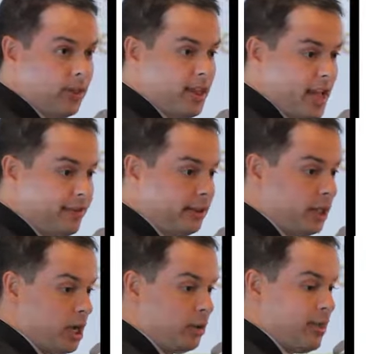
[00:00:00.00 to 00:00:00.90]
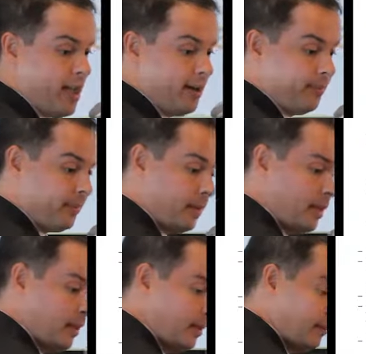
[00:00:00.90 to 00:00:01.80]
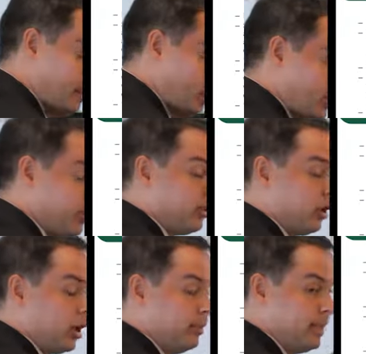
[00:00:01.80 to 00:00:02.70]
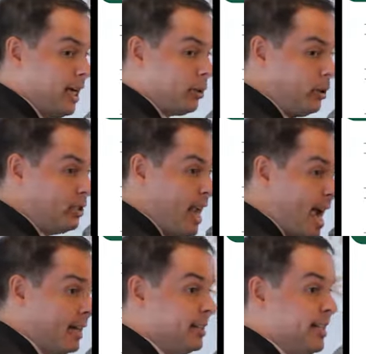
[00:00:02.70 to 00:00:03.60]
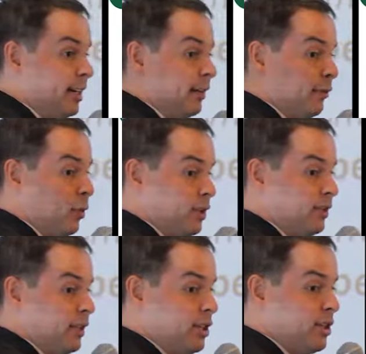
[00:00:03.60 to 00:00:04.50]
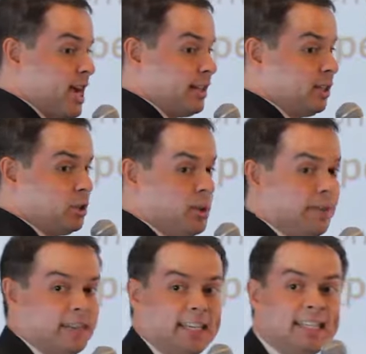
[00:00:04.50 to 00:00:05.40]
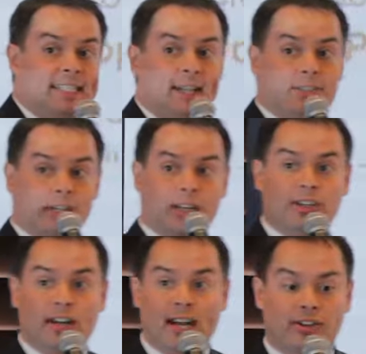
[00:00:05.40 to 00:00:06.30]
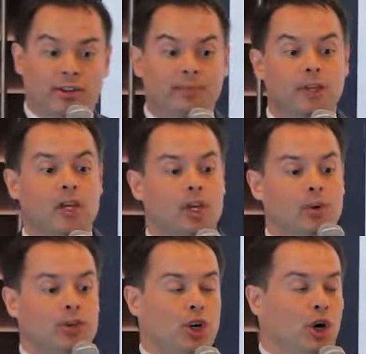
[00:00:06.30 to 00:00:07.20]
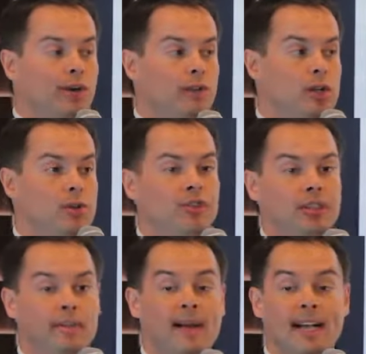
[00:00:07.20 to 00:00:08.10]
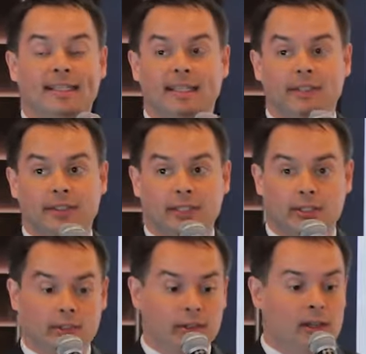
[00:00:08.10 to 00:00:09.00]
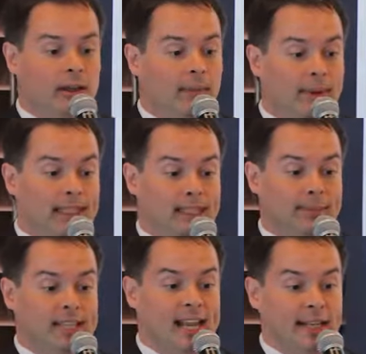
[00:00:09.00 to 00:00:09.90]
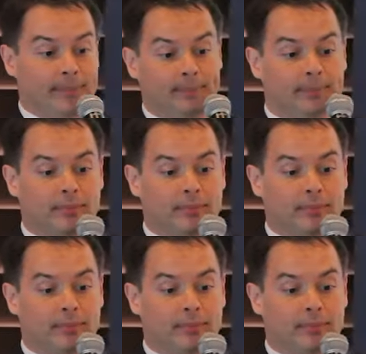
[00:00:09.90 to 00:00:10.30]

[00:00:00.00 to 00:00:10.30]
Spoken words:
The heavy load then pushes their arm downwards as they're forcefully contracting. So you have an eccentric contraction, which overloads the capacity of the distal biceps tendon.